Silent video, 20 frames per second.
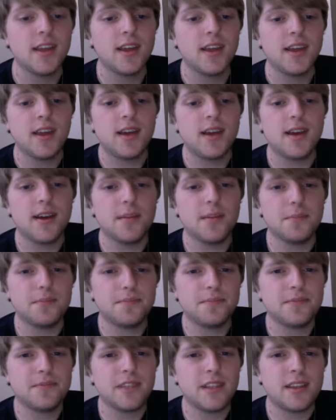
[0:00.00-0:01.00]
and
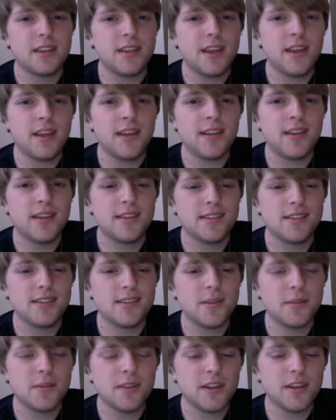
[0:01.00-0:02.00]
that is
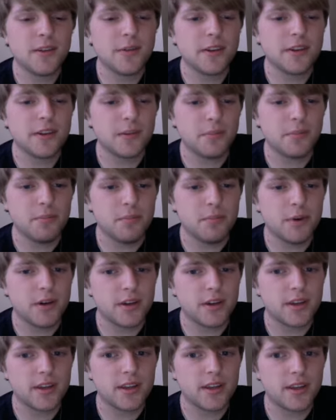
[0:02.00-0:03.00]
something that I read in a
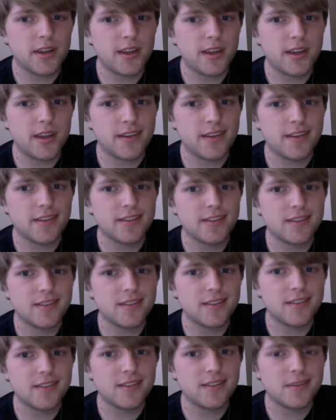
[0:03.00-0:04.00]
book, and
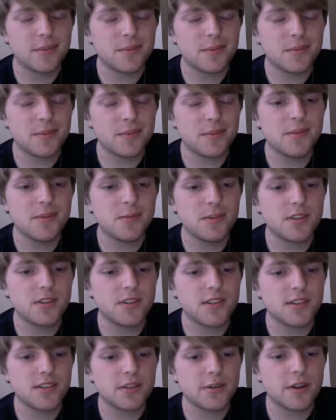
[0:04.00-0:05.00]
a person was
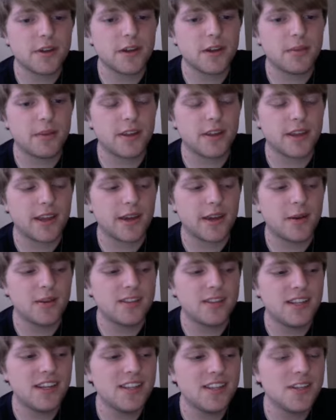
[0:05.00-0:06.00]
describing how
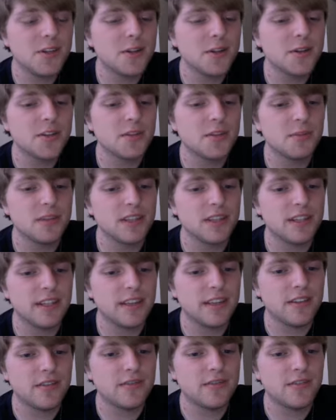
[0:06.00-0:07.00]
it's easier to
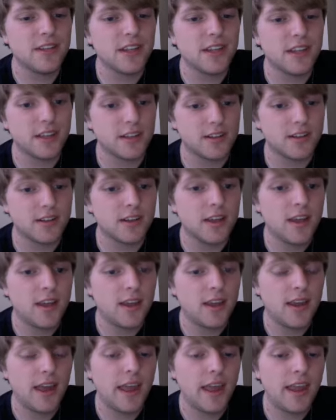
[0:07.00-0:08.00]
believe in
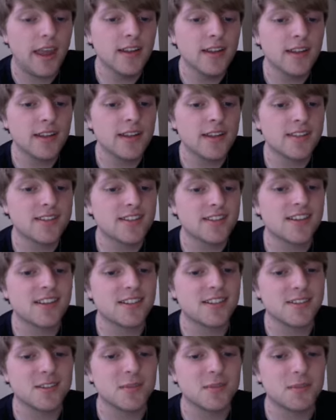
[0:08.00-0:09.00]
aliens than it
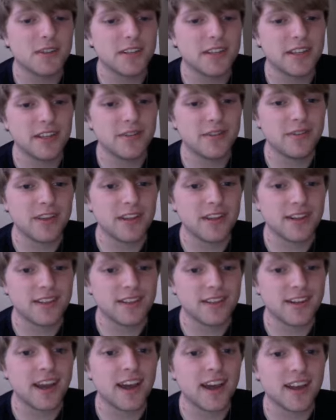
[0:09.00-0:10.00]
is to believe in
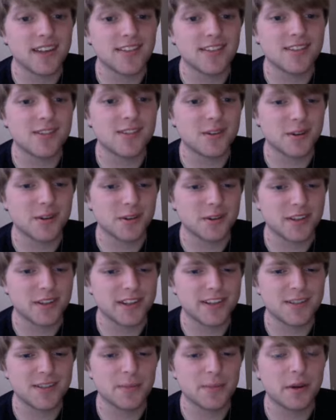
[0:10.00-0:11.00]
gods, or
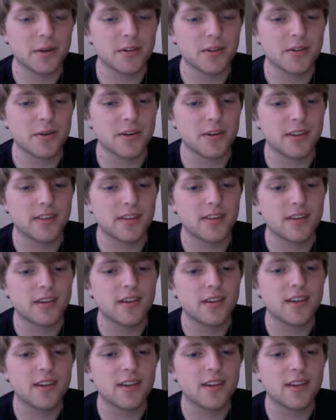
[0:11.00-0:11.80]
like spirits or anything.